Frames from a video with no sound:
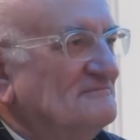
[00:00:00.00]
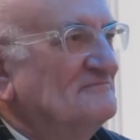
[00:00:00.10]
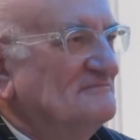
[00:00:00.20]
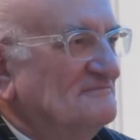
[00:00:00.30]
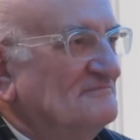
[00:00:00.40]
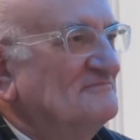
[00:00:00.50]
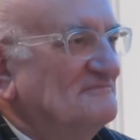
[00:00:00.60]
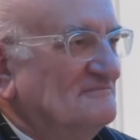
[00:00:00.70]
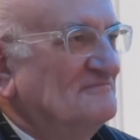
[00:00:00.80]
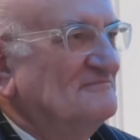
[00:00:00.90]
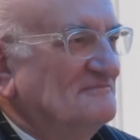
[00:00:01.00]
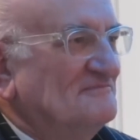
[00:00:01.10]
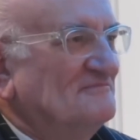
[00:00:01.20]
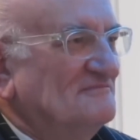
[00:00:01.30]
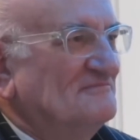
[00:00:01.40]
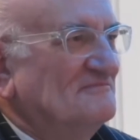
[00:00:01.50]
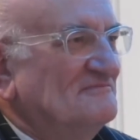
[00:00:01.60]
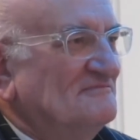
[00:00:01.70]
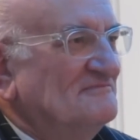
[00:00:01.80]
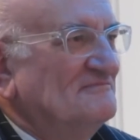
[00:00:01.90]
That would be one way of
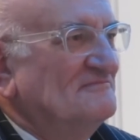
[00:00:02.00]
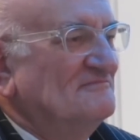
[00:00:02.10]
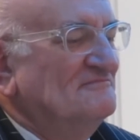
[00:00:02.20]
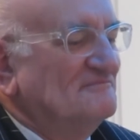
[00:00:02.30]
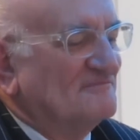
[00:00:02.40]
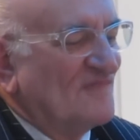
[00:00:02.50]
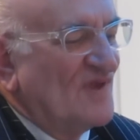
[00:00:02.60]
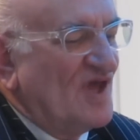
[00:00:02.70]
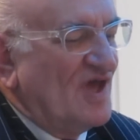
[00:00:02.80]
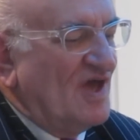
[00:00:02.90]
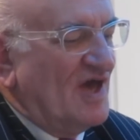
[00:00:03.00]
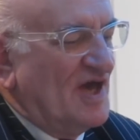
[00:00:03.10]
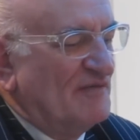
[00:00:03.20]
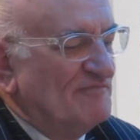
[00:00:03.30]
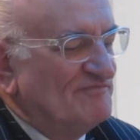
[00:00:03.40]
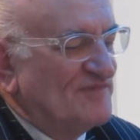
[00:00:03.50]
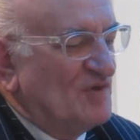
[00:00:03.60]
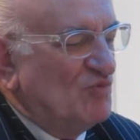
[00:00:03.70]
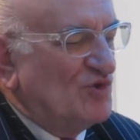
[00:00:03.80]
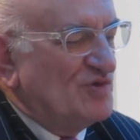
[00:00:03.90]
doing it.
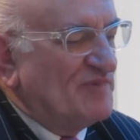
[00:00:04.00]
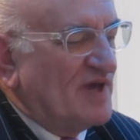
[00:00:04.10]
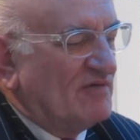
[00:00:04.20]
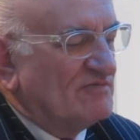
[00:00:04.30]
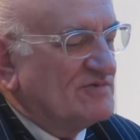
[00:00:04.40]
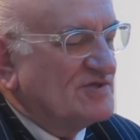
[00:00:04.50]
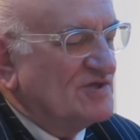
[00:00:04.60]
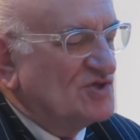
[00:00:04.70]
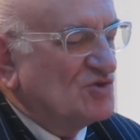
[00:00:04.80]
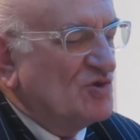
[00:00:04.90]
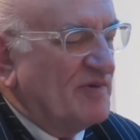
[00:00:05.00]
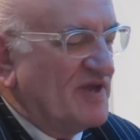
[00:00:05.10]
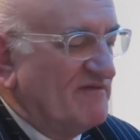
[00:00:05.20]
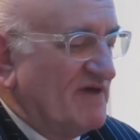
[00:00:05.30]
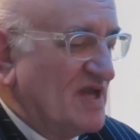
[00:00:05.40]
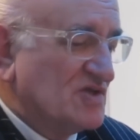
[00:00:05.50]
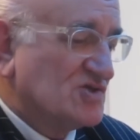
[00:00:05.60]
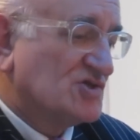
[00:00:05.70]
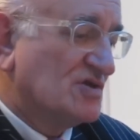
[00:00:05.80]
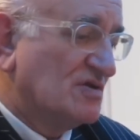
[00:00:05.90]
And what about, so you talk about
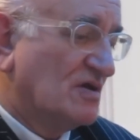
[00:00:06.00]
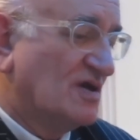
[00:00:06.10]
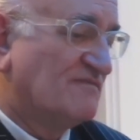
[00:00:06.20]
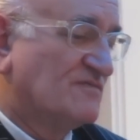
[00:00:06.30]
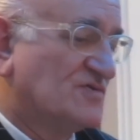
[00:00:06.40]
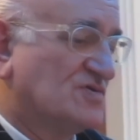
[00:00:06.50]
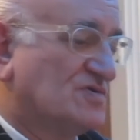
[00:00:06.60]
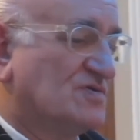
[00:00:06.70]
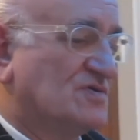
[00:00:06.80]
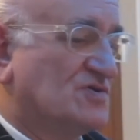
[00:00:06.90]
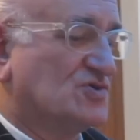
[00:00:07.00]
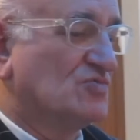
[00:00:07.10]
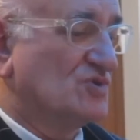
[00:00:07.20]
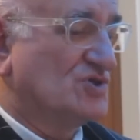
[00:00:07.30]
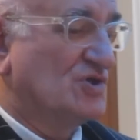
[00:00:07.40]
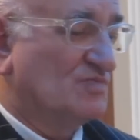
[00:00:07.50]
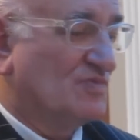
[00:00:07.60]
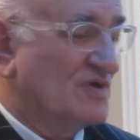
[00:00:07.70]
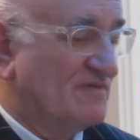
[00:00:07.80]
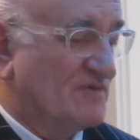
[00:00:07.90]
events, and I've talked to you
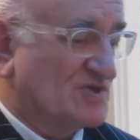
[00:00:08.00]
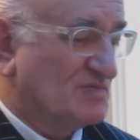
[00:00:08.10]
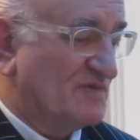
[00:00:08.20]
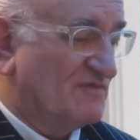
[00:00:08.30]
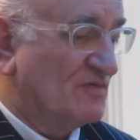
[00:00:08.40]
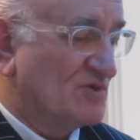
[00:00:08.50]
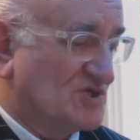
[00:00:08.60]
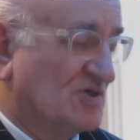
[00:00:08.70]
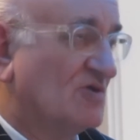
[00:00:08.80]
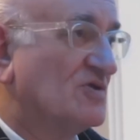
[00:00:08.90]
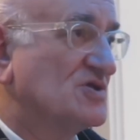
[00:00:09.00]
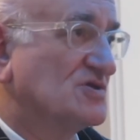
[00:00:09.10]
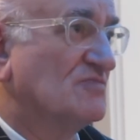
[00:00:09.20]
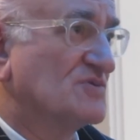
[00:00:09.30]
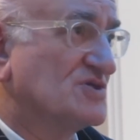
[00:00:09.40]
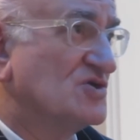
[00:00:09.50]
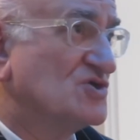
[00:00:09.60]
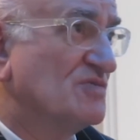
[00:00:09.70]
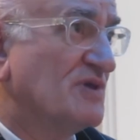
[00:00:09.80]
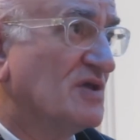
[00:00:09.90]
previously before we started this
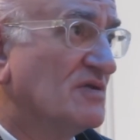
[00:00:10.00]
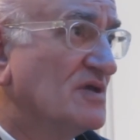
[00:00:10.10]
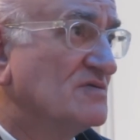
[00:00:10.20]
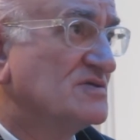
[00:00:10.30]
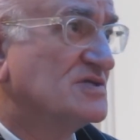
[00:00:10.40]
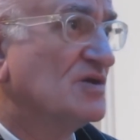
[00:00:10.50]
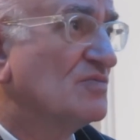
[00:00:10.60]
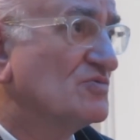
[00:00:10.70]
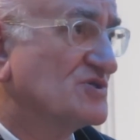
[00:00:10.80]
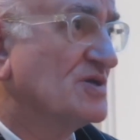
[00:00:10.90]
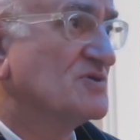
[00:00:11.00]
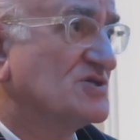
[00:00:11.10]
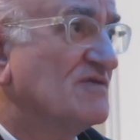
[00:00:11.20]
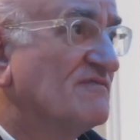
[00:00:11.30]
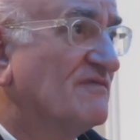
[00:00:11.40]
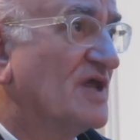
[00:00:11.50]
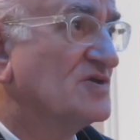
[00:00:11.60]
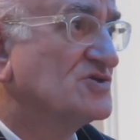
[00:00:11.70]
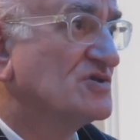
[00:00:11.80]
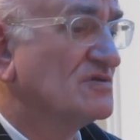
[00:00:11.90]
conversation about the terrible Somerset
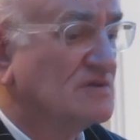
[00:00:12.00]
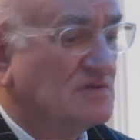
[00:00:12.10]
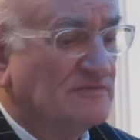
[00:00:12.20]
floods and